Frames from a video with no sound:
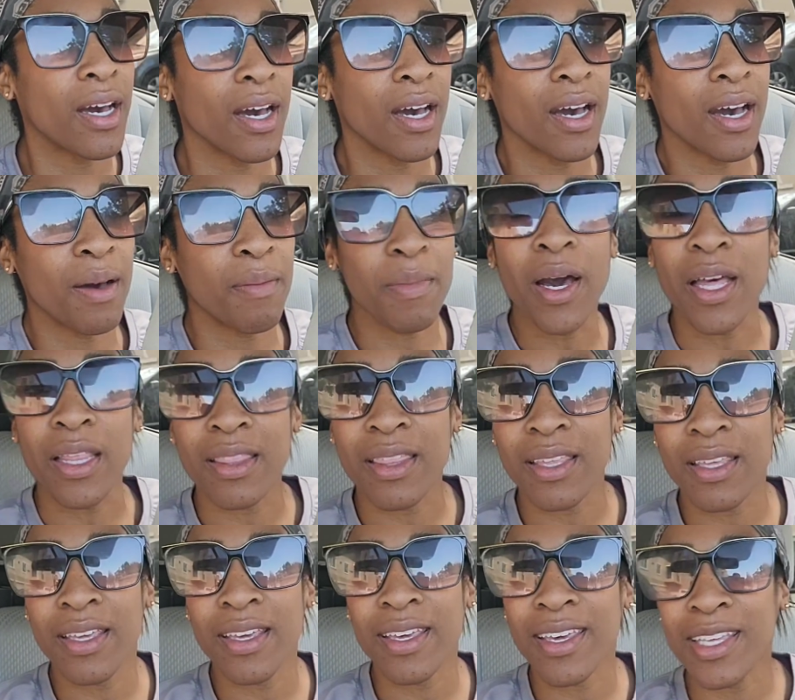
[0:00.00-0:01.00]
a month.
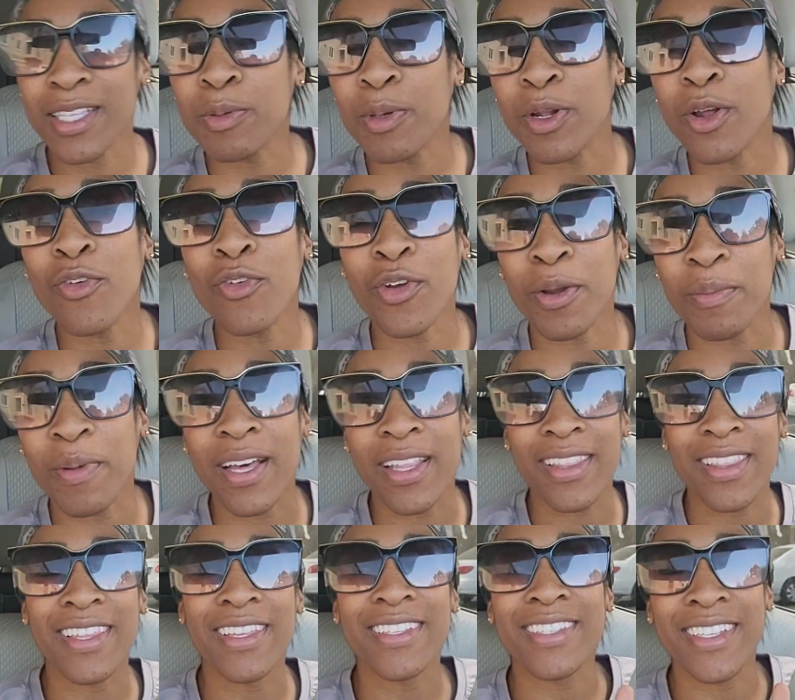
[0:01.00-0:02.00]
It's been over a
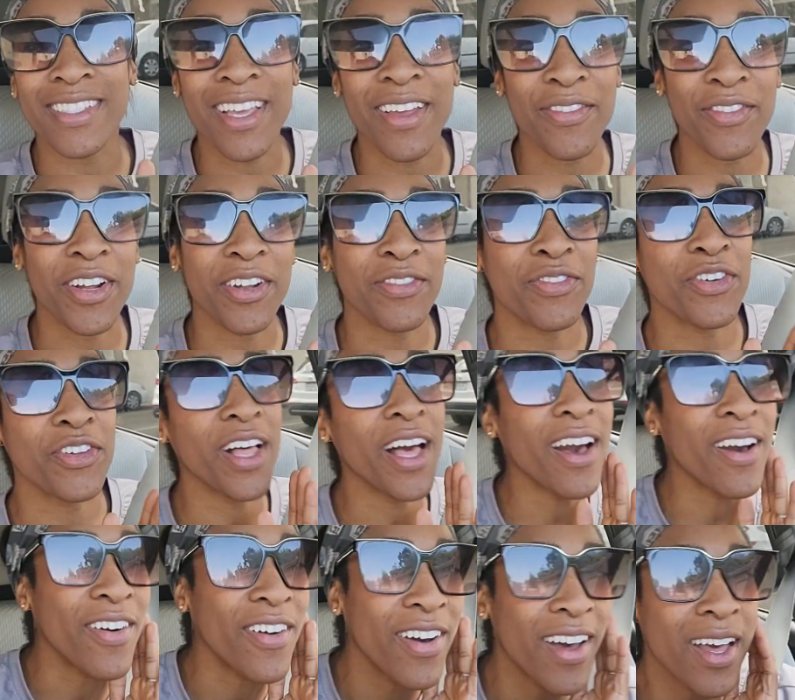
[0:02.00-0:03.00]
month since I've run a full
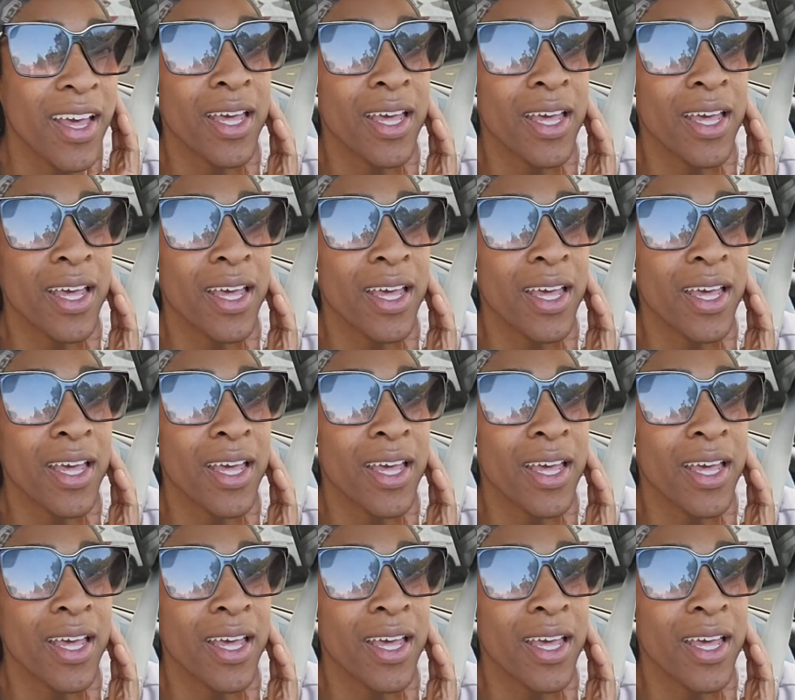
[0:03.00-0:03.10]
out.